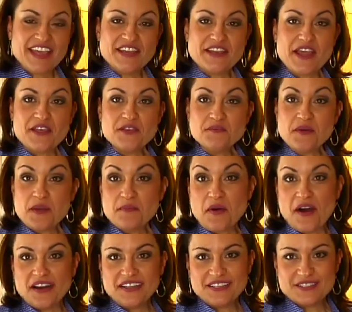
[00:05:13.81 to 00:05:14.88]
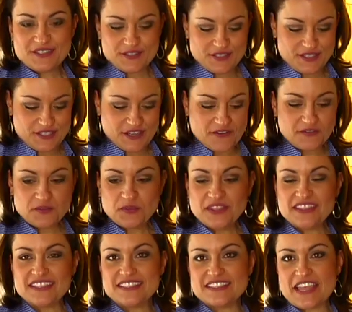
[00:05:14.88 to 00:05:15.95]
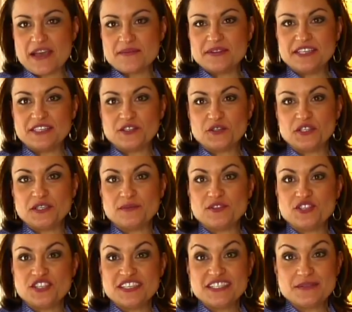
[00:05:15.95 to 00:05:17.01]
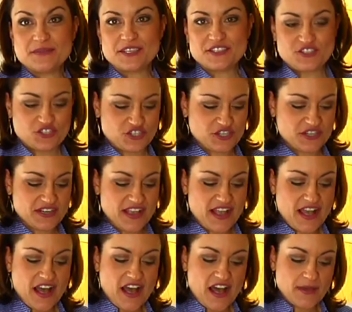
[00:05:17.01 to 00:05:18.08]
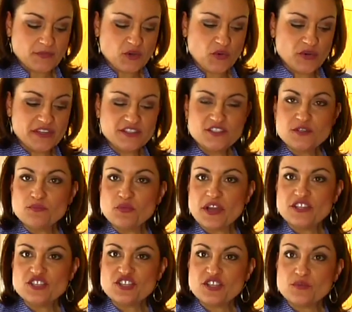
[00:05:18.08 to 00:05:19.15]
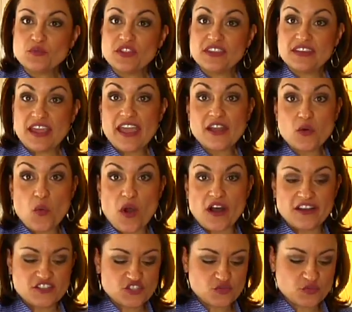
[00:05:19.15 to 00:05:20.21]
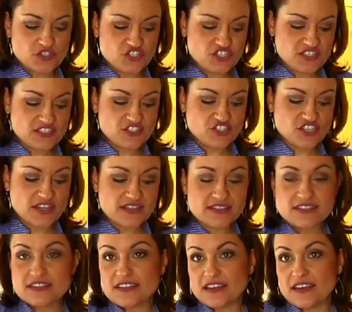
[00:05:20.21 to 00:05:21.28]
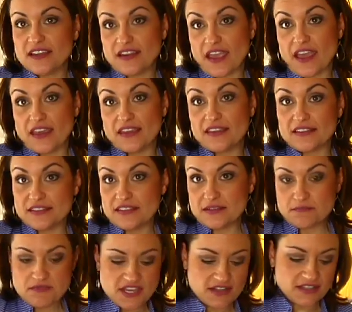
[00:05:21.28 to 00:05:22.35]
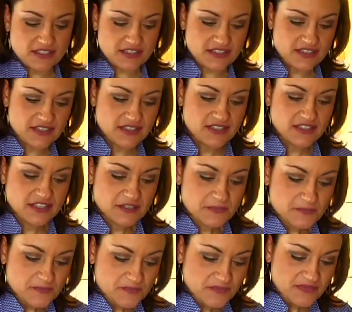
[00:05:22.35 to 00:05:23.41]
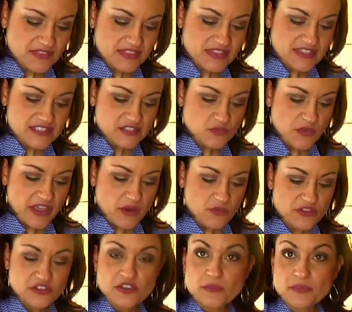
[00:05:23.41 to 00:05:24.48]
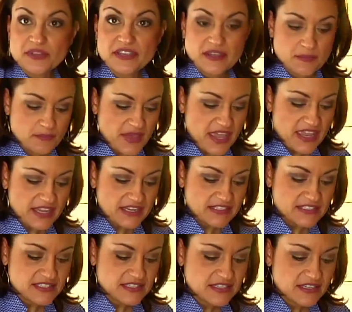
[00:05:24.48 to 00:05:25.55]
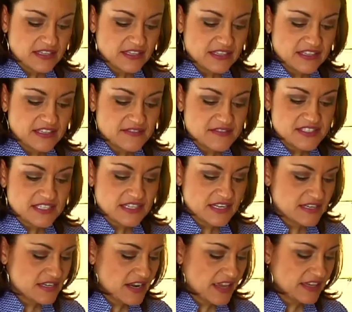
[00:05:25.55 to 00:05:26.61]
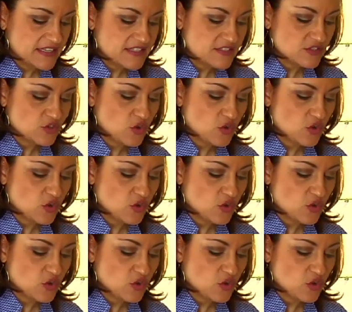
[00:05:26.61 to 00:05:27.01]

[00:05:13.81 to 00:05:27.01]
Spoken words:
Now that my pockets are stuffed with the salmon and cream cheese mixture, I'm going to brush them with an egg wash, which is just an egg and some milk. This way, when they're being baked, it gives it a nice